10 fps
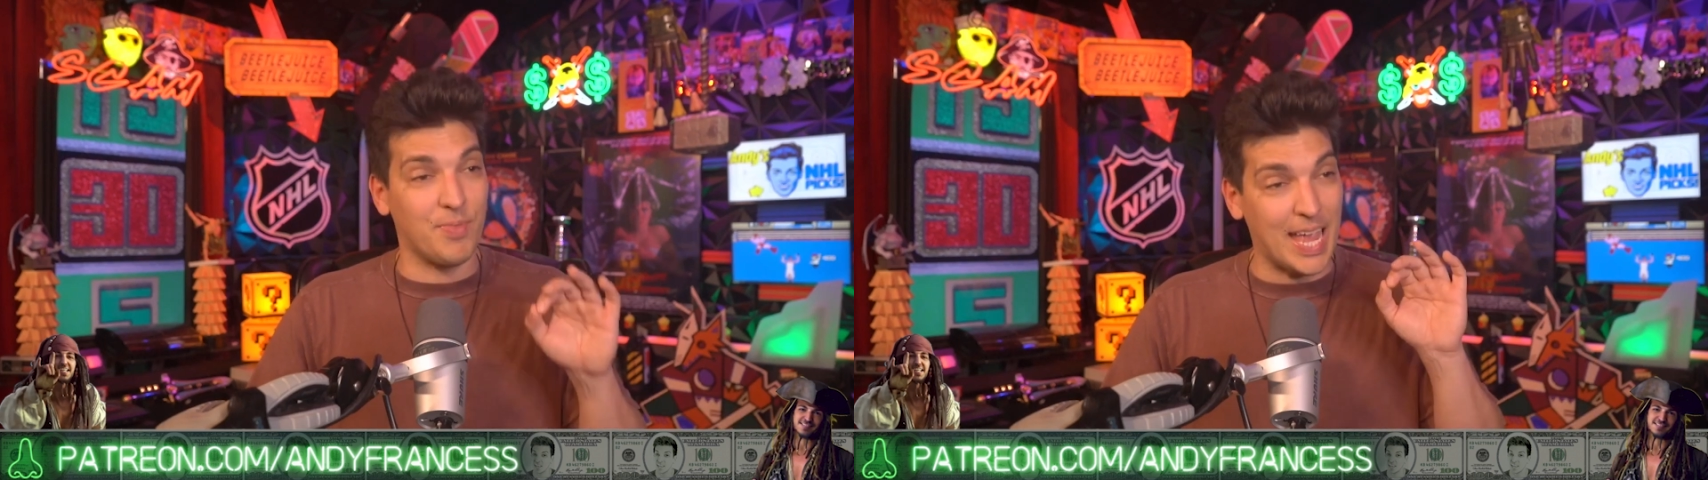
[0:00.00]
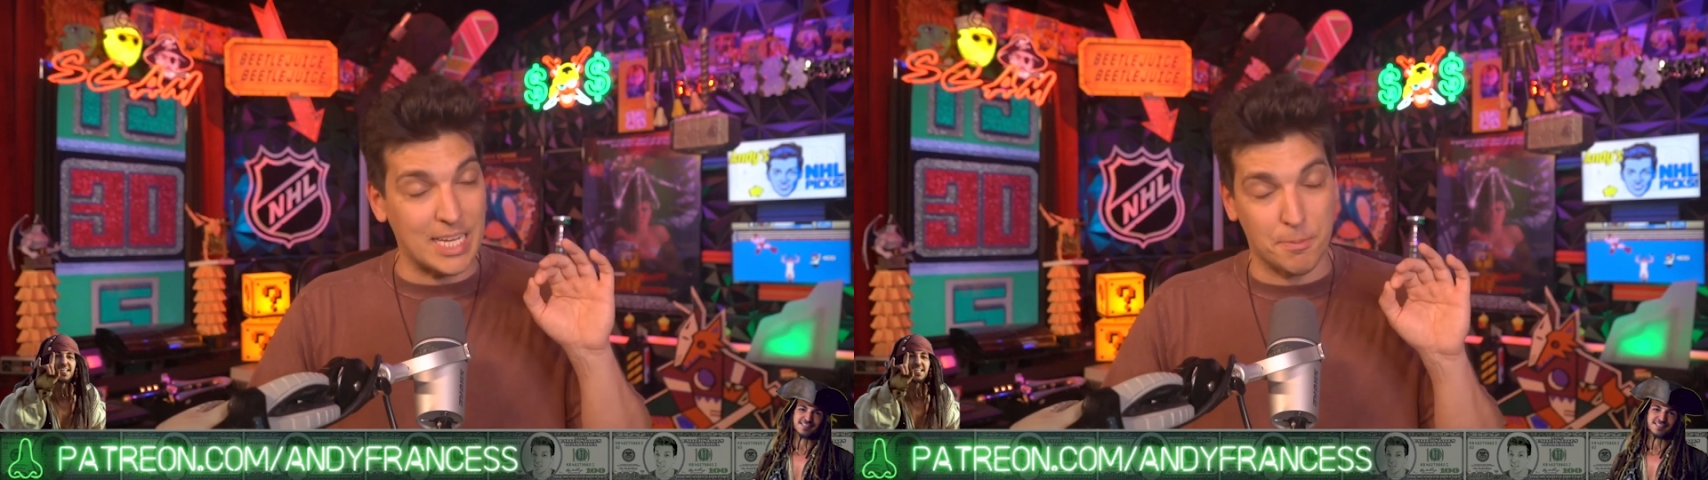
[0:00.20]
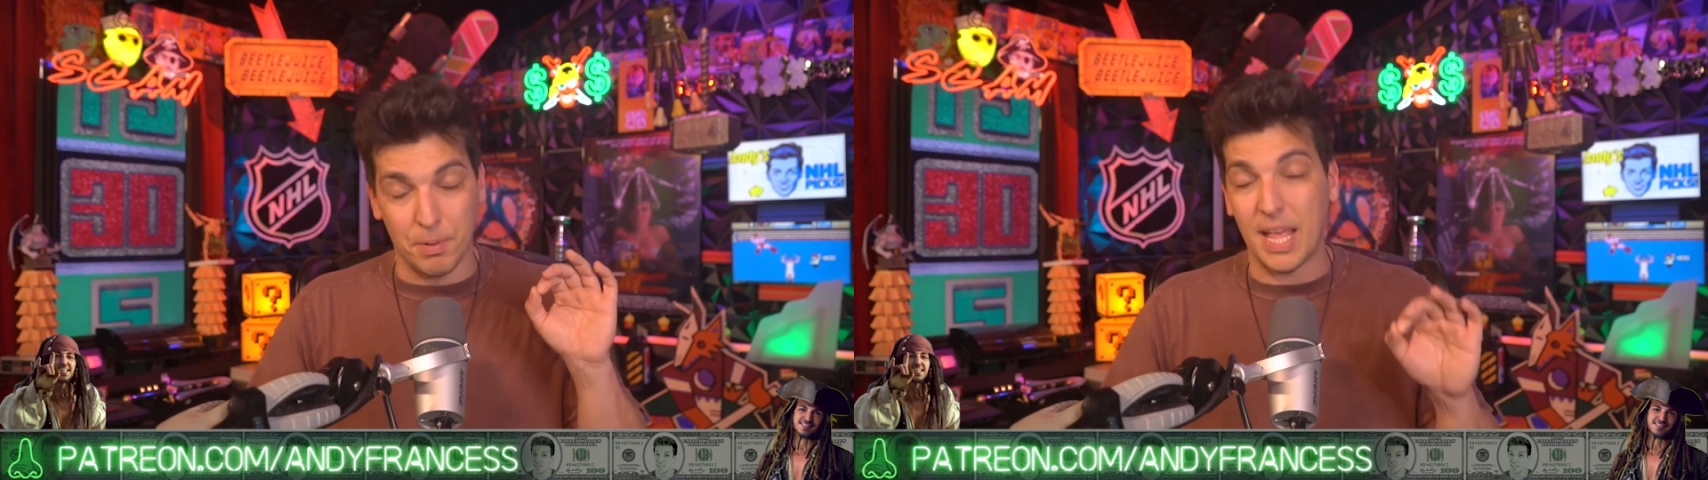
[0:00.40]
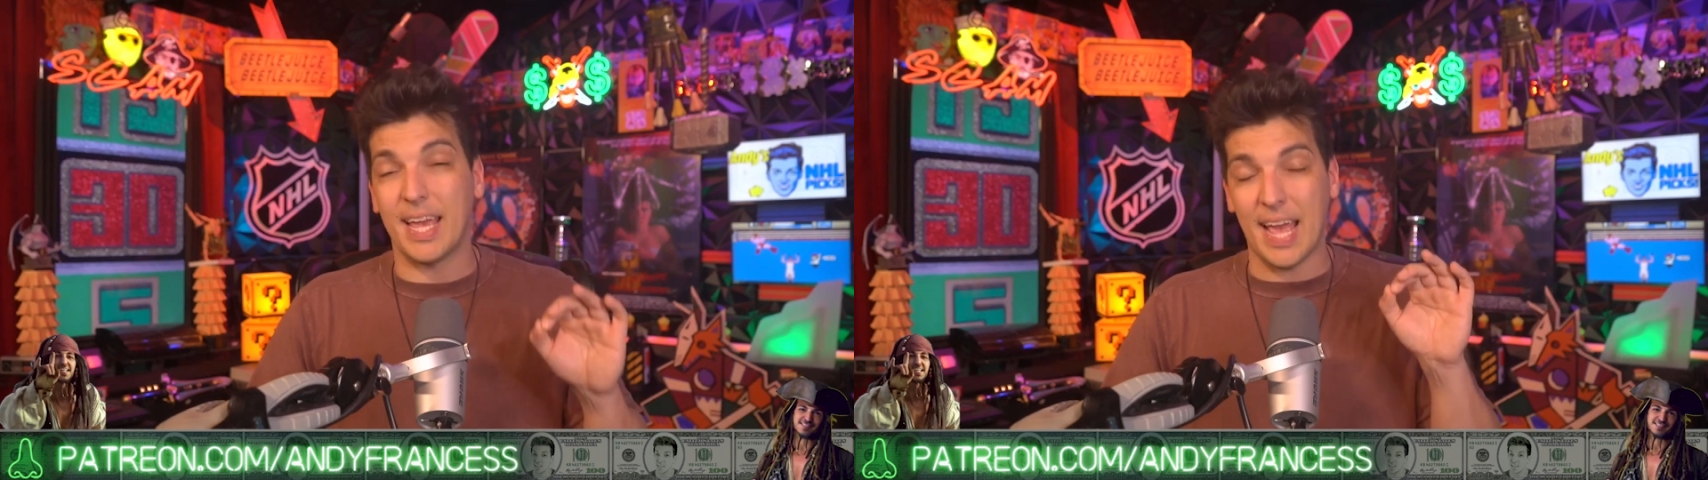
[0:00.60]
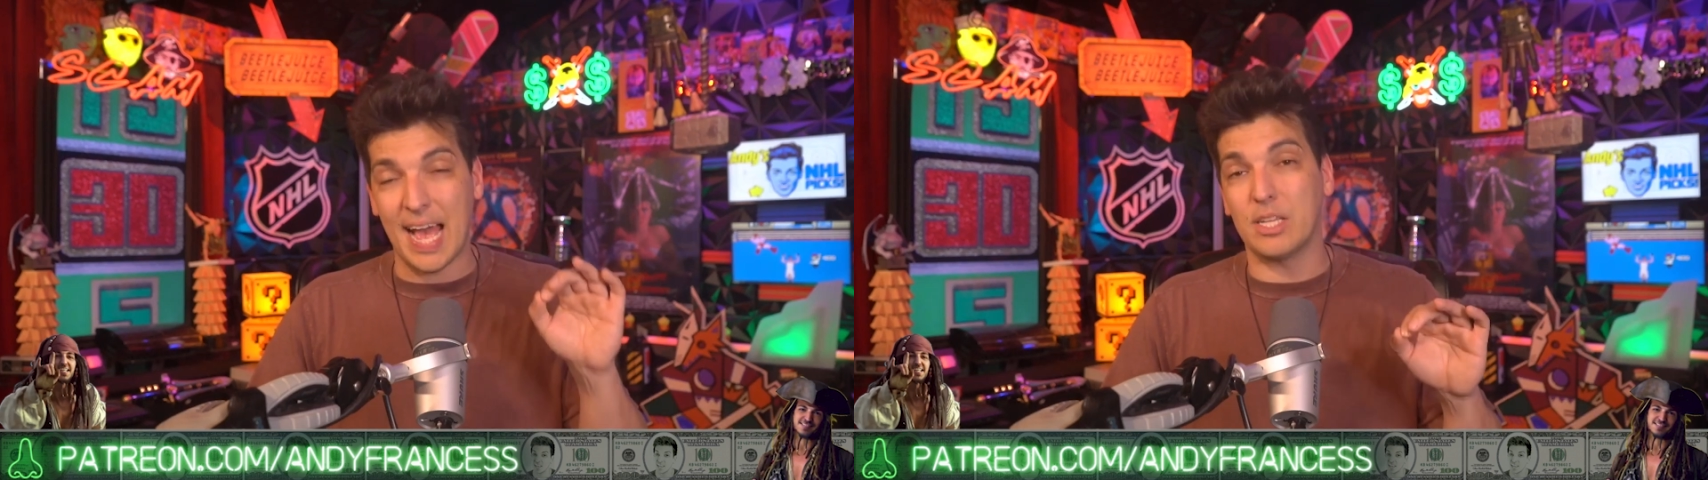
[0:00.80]
is
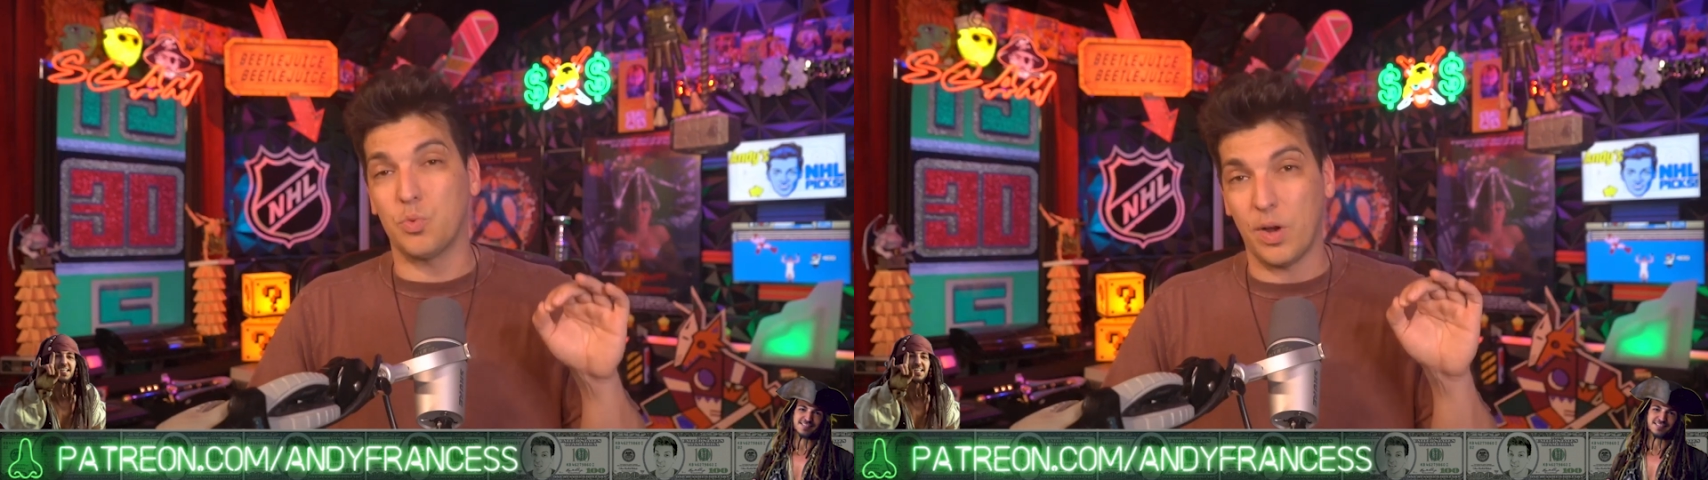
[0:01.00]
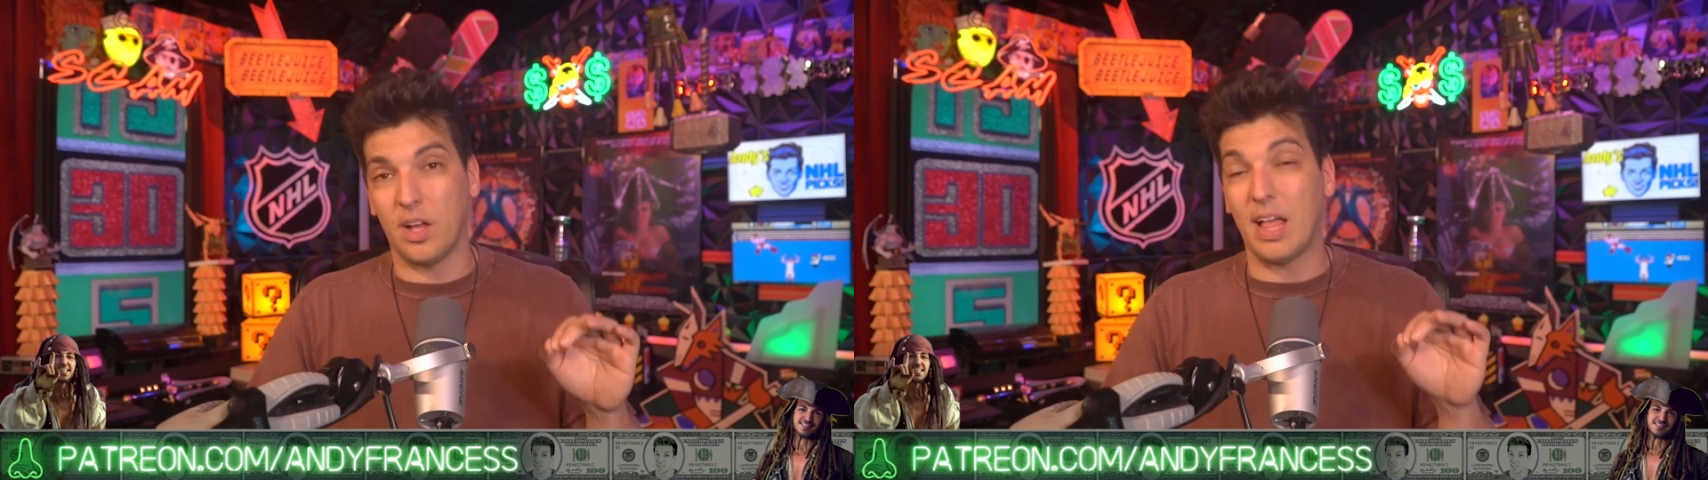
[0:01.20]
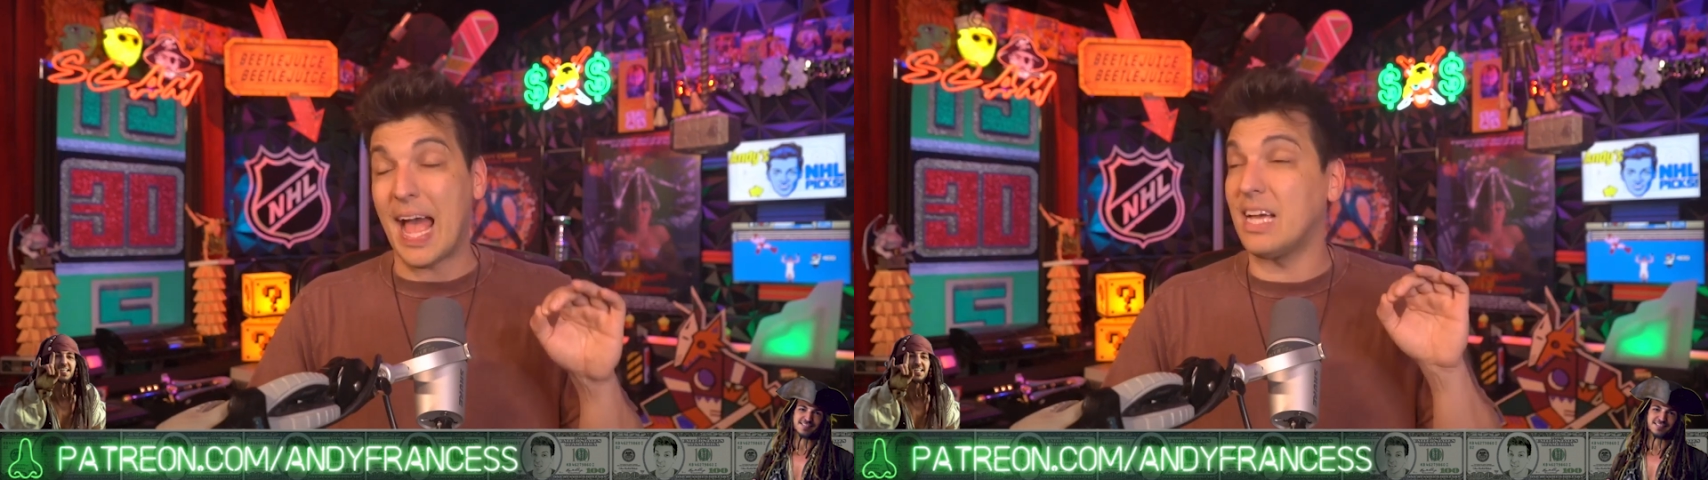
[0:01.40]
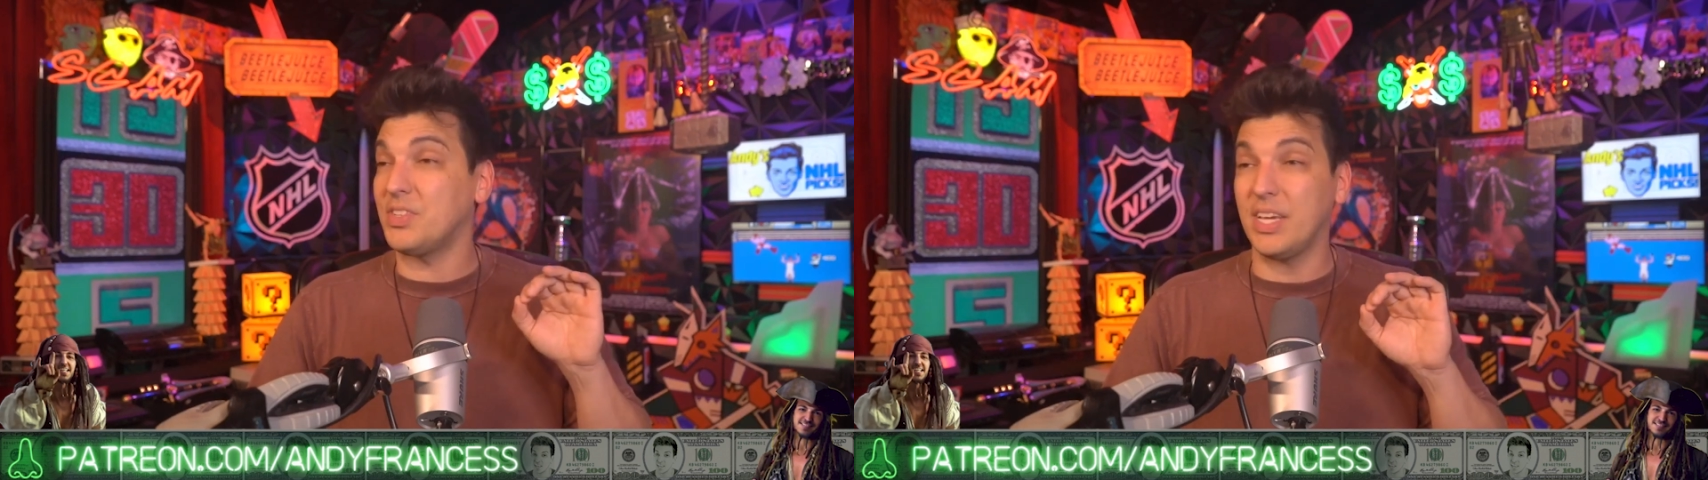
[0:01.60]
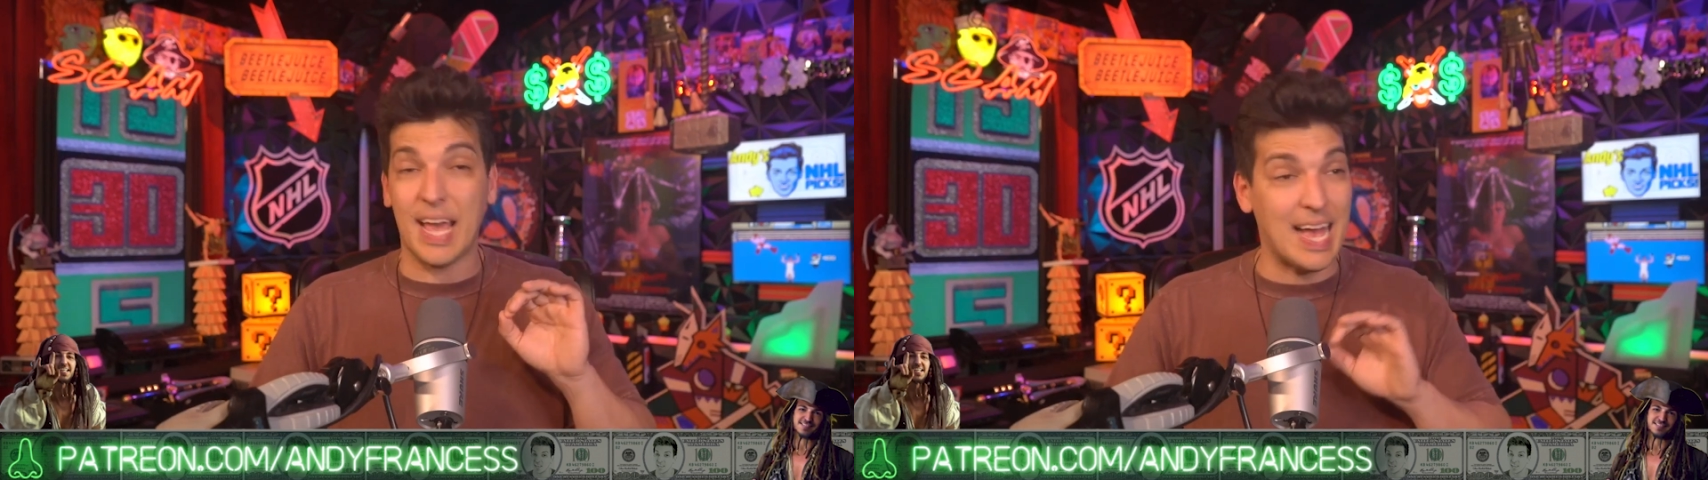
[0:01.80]
playing as well as
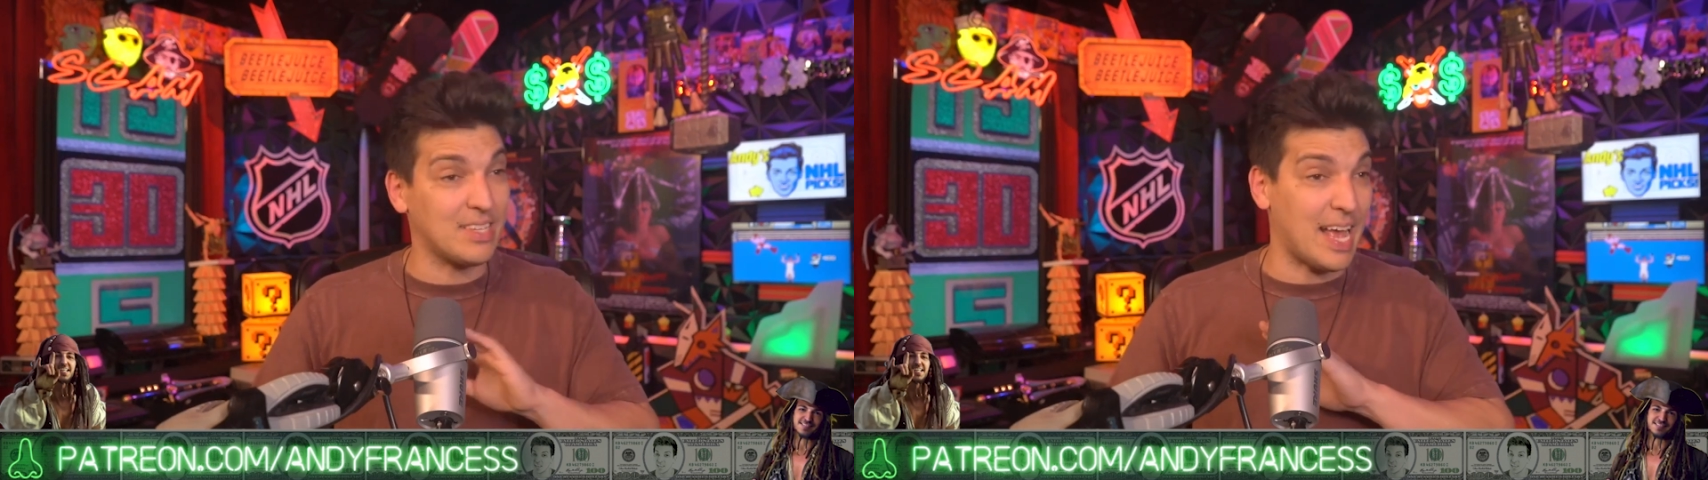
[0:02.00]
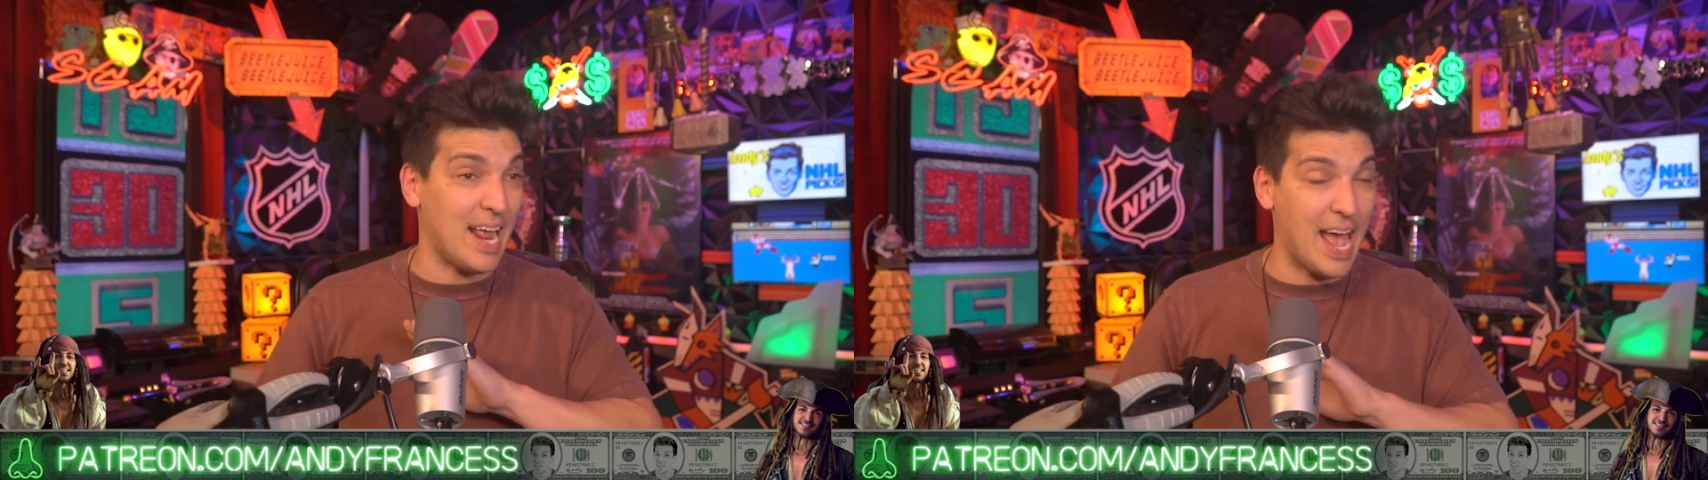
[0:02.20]
he has at